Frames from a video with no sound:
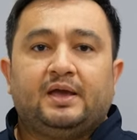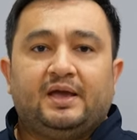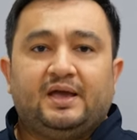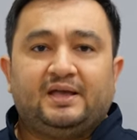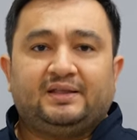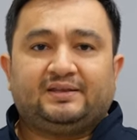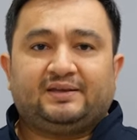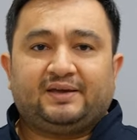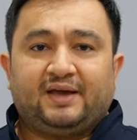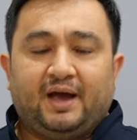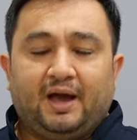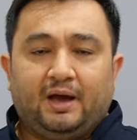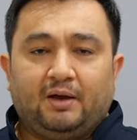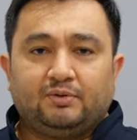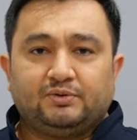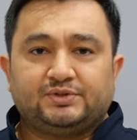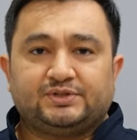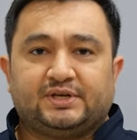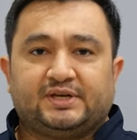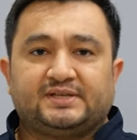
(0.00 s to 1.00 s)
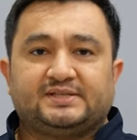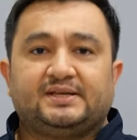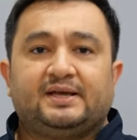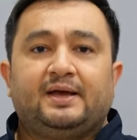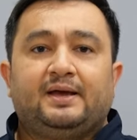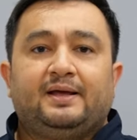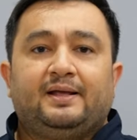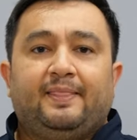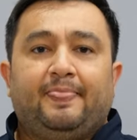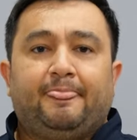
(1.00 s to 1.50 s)
It causes
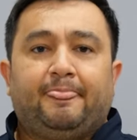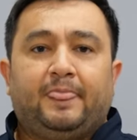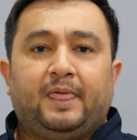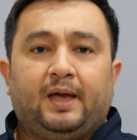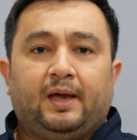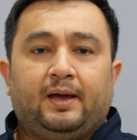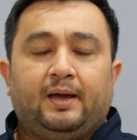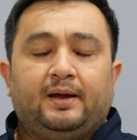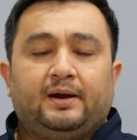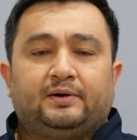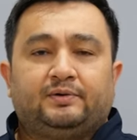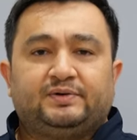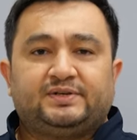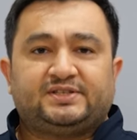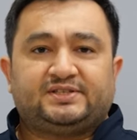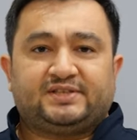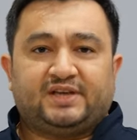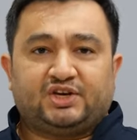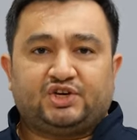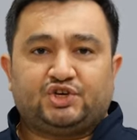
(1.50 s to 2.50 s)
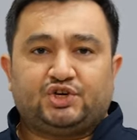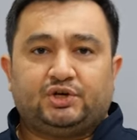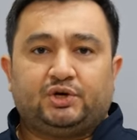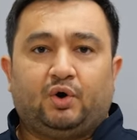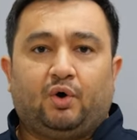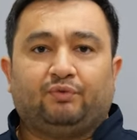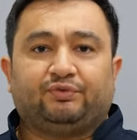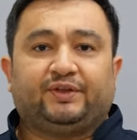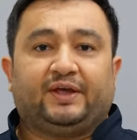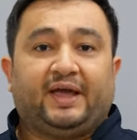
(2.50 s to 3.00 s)
the recession
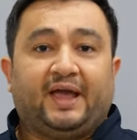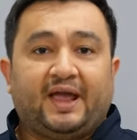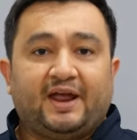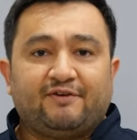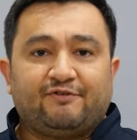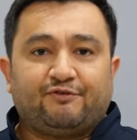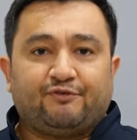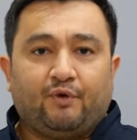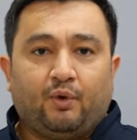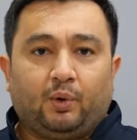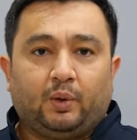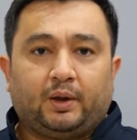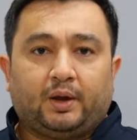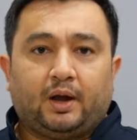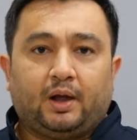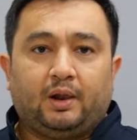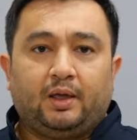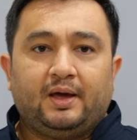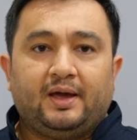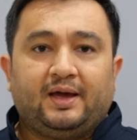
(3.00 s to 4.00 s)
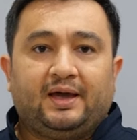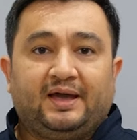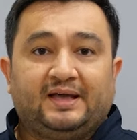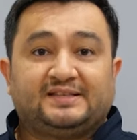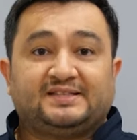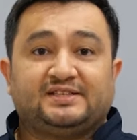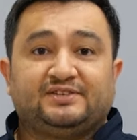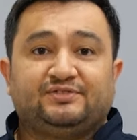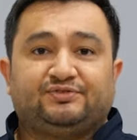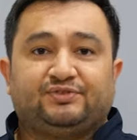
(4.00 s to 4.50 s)
of the hair follicle,
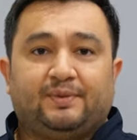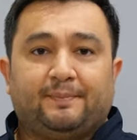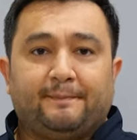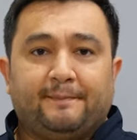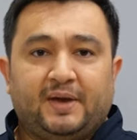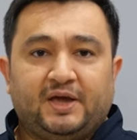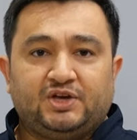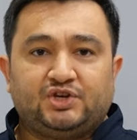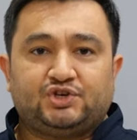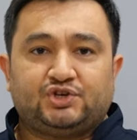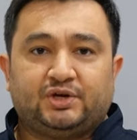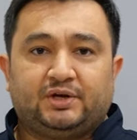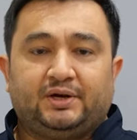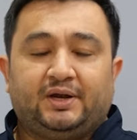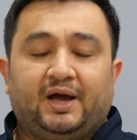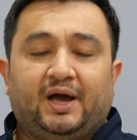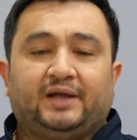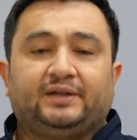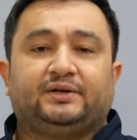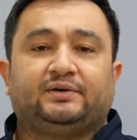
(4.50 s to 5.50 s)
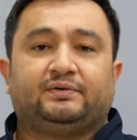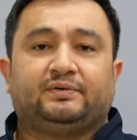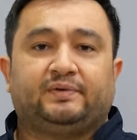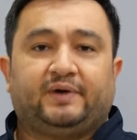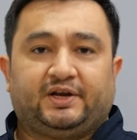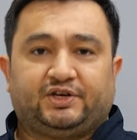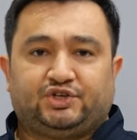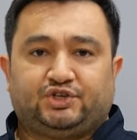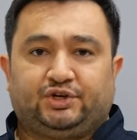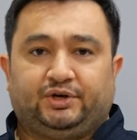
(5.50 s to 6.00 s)
its inflammation and
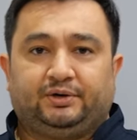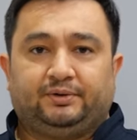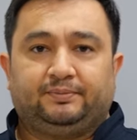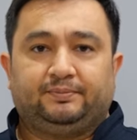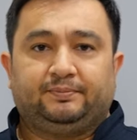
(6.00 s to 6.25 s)
regression.